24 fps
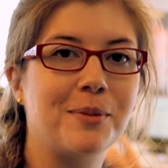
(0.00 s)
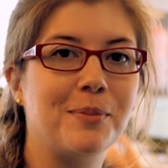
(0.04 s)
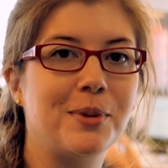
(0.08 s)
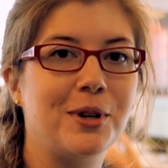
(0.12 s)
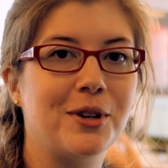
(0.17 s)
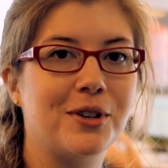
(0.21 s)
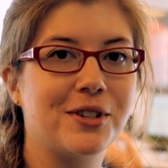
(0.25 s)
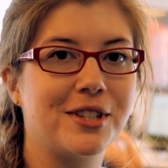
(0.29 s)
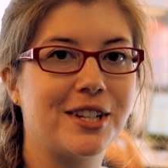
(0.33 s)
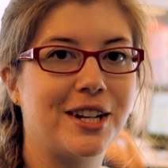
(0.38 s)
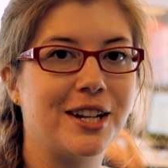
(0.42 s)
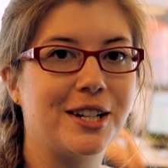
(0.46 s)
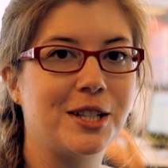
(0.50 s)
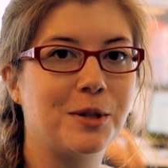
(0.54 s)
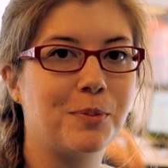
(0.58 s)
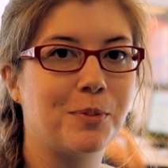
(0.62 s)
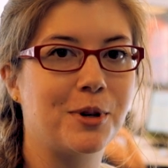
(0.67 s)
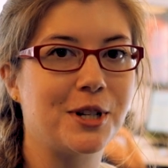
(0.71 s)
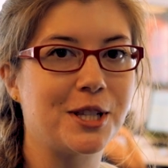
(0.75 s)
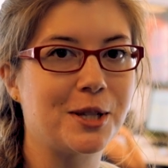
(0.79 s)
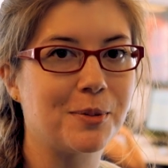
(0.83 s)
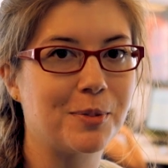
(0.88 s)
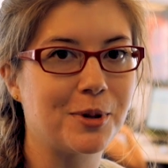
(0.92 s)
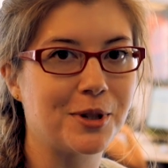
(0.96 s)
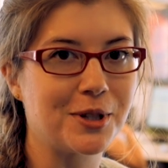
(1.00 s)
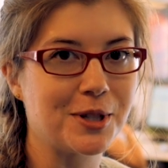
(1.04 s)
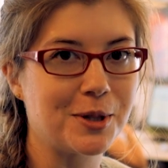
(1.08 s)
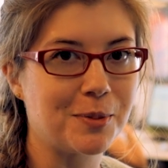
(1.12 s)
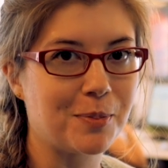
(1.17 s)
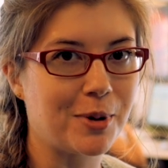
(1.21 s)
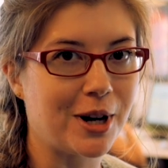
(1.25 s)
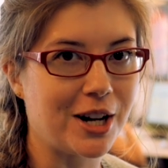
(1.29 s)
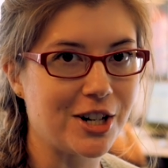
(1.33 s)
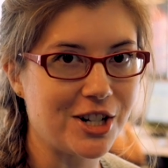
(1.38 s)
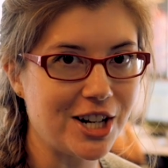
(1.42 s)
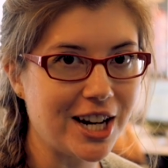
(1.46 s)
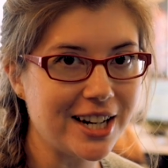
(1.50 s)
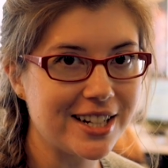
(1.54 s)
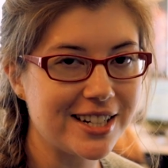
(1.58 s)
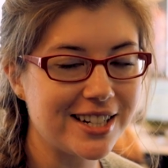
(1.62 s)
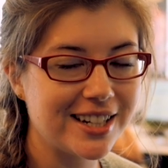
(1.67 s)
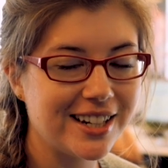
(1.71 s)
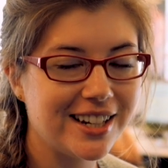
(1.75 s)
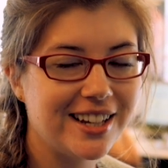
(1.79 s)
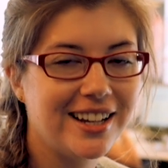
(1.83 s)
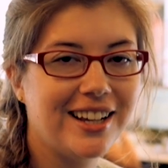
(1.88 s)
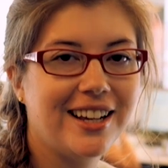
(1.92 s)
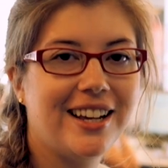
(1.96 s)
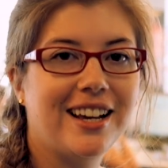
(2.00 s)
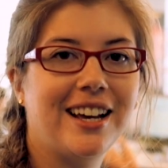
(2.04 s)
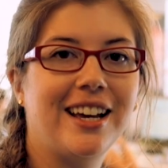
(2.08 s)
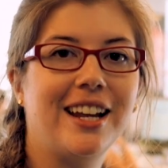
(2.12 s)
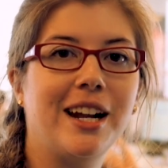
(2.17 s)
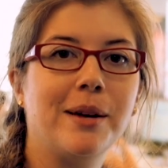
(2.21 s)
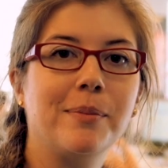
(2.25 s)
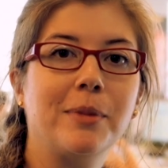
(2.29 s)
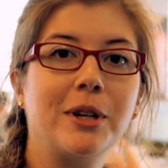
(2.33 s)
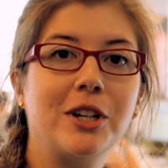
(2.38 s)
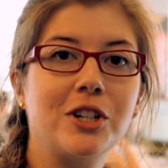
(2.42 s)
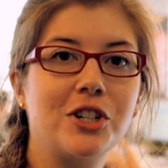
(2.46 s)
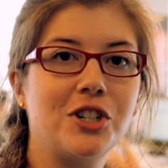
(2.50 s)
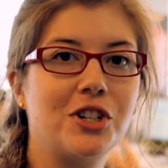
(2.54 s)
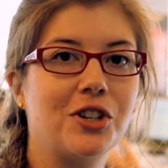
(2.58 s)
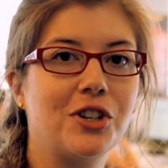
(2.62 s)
Computer Science Principles project. And I'm going to